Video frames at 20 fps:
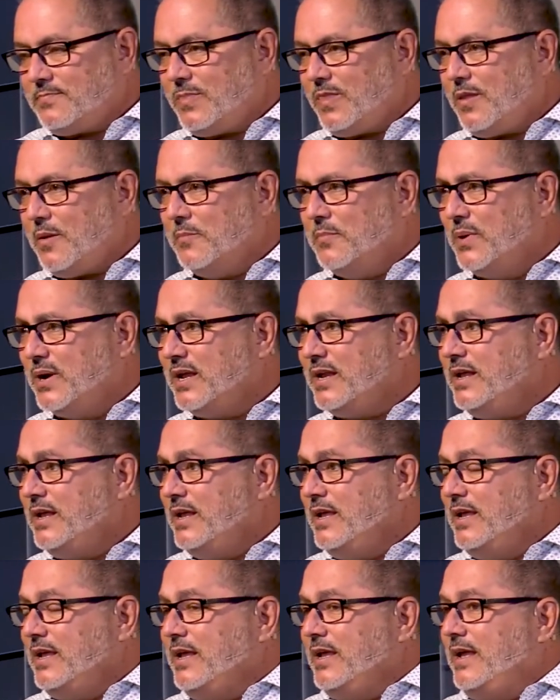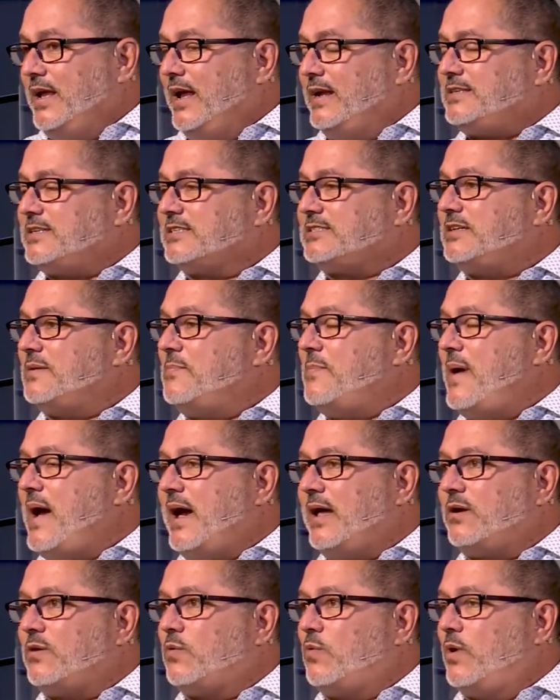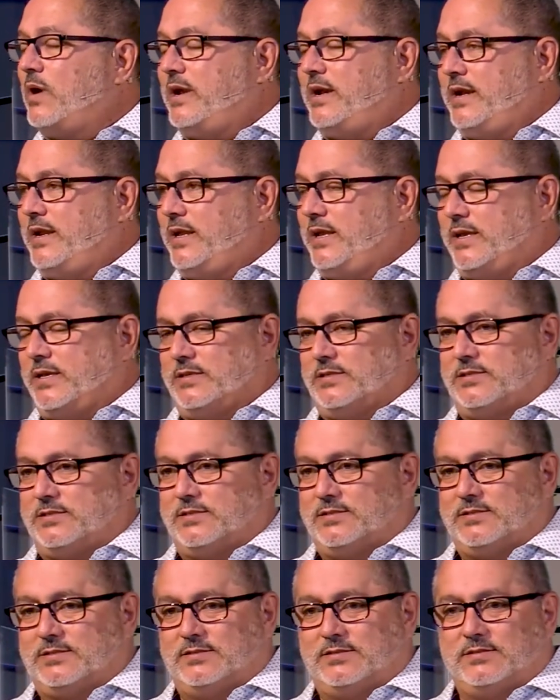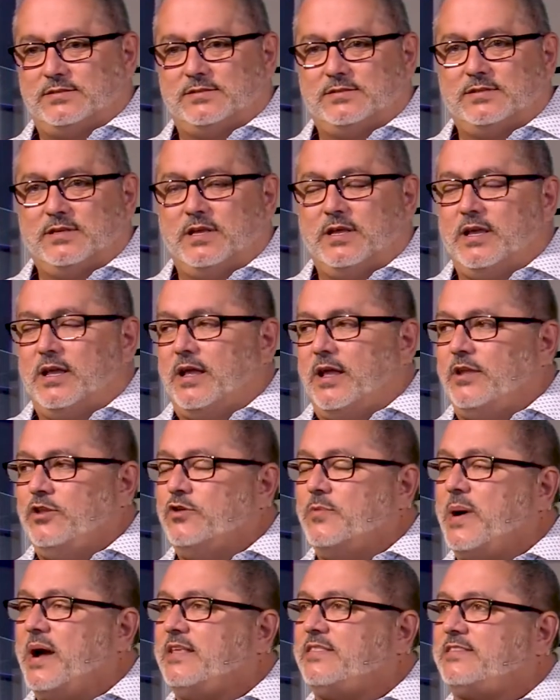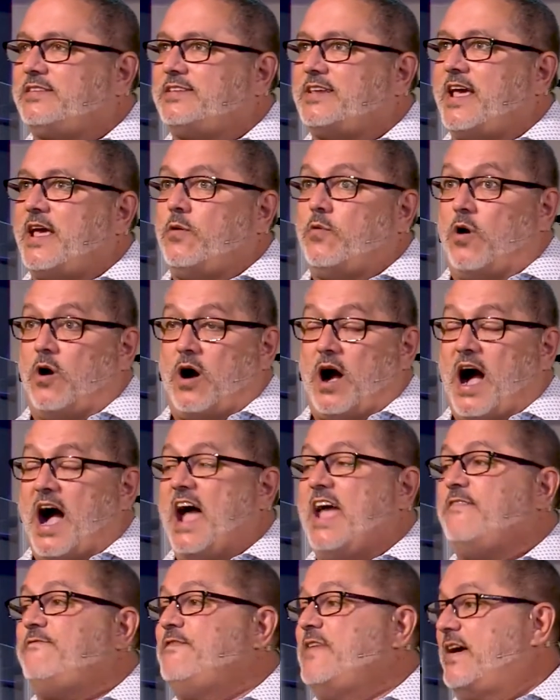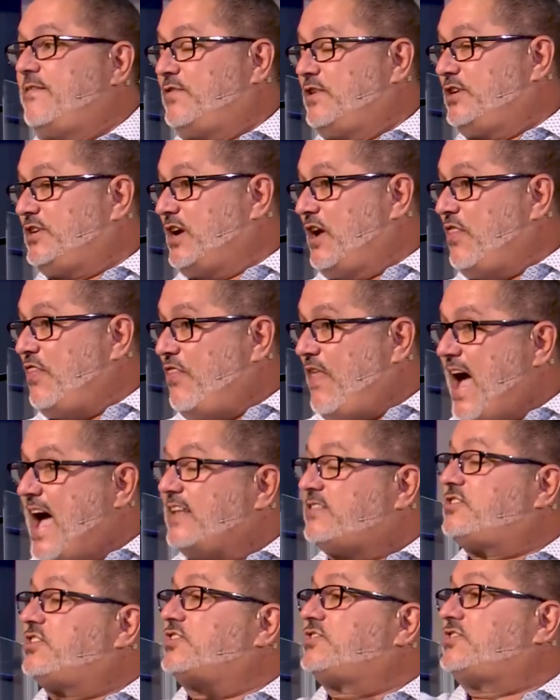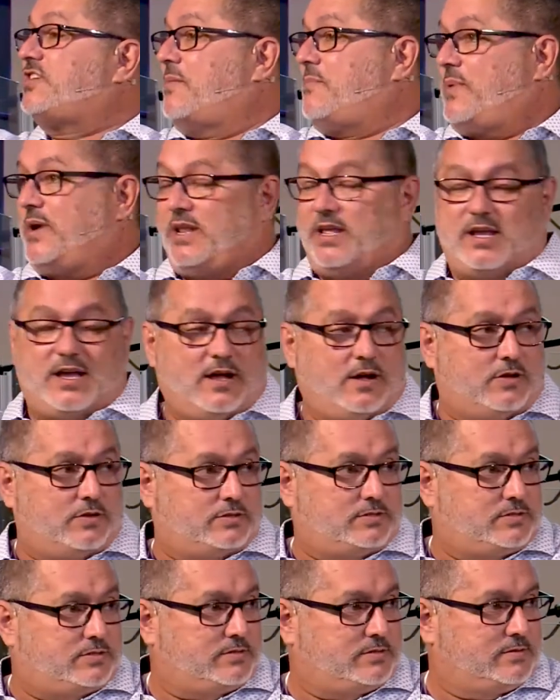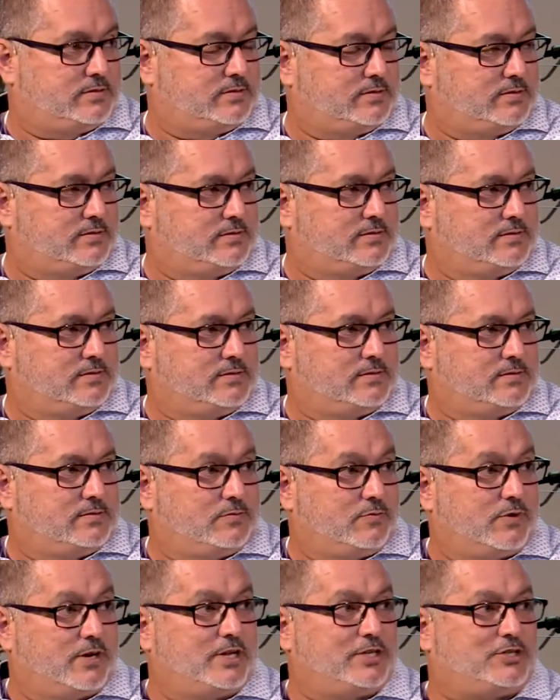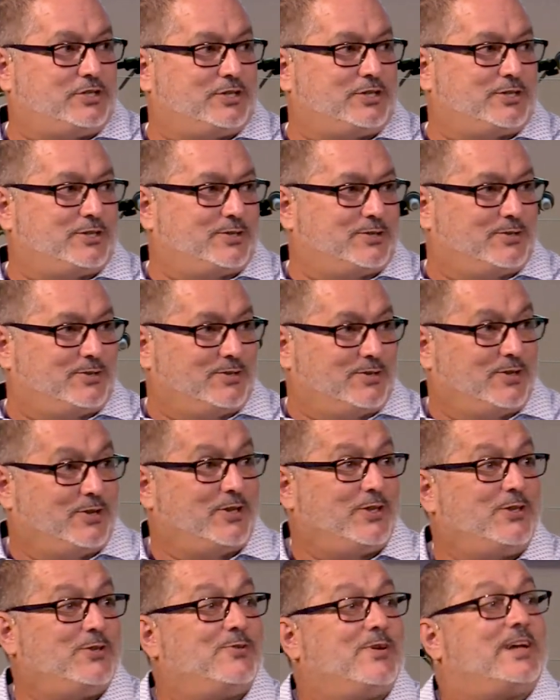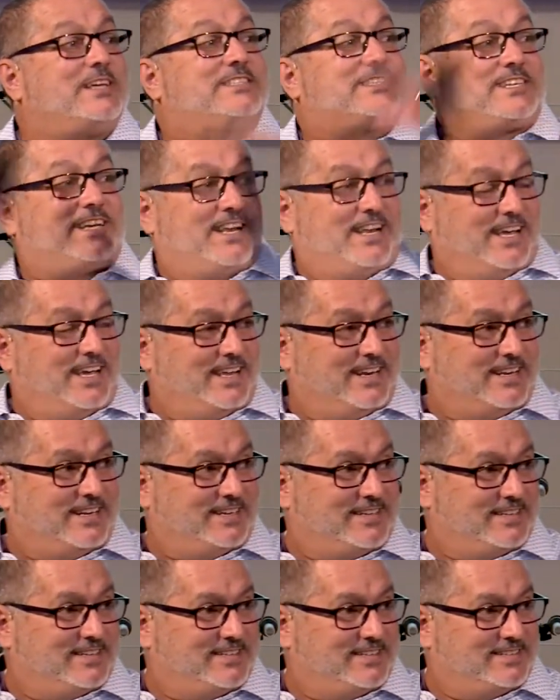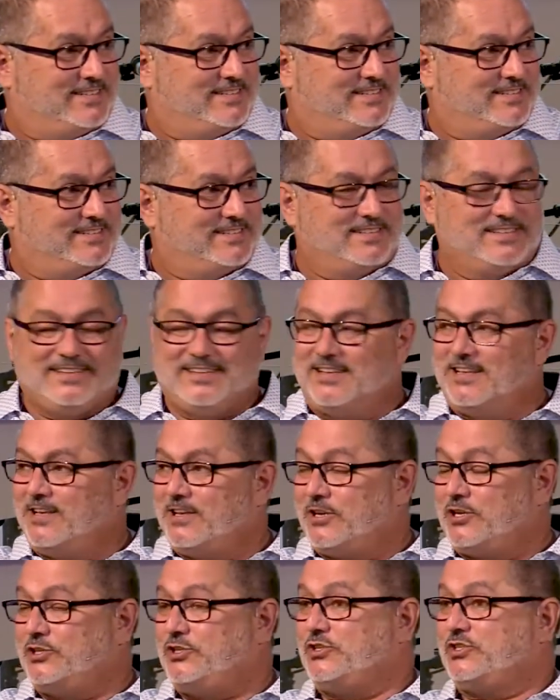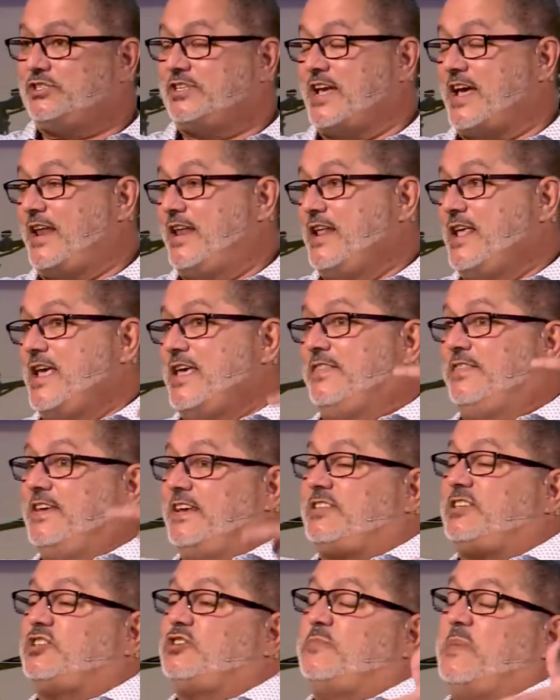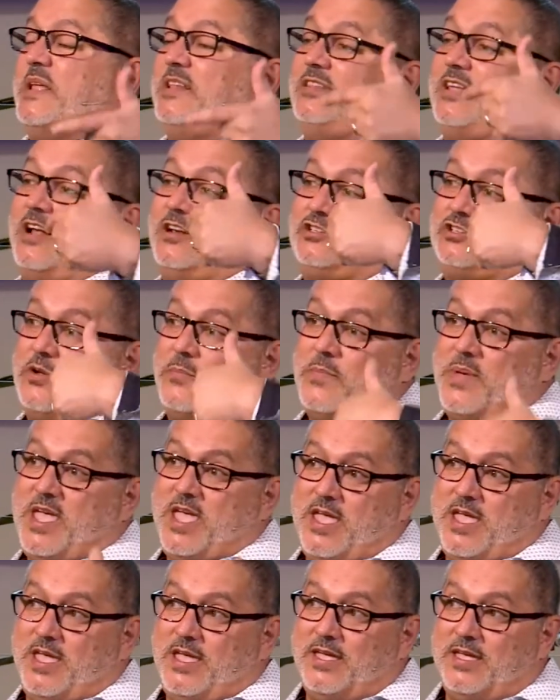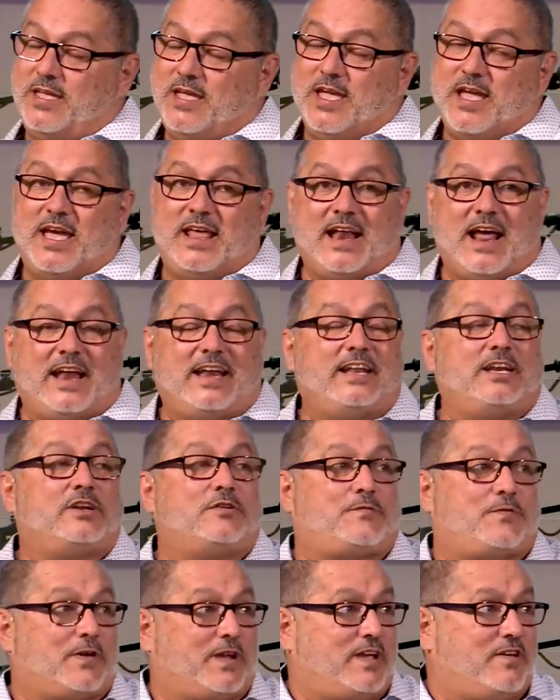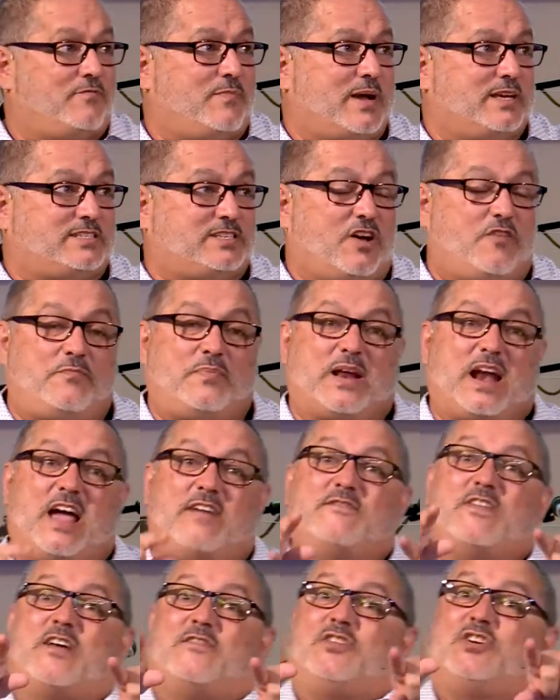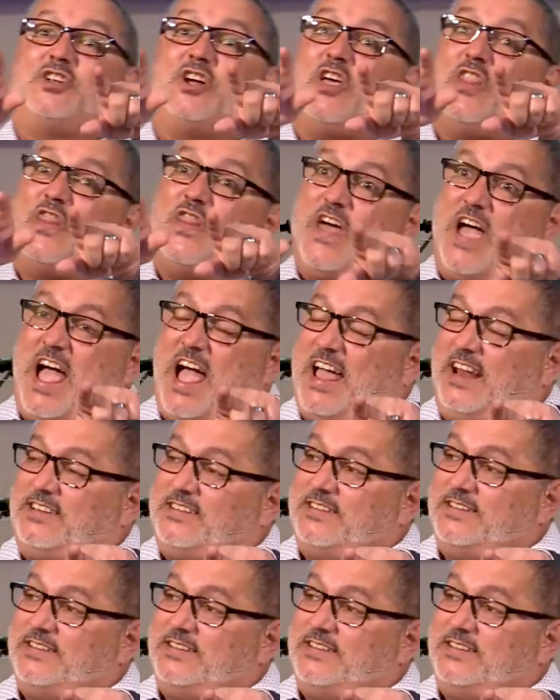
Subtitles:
But it doesn't matter what it is. And you might say, well, I've never done that to somebody else. What did you do? You escalated. Because you said, this has been done to me, and I need to forgive myself, but I've never done that.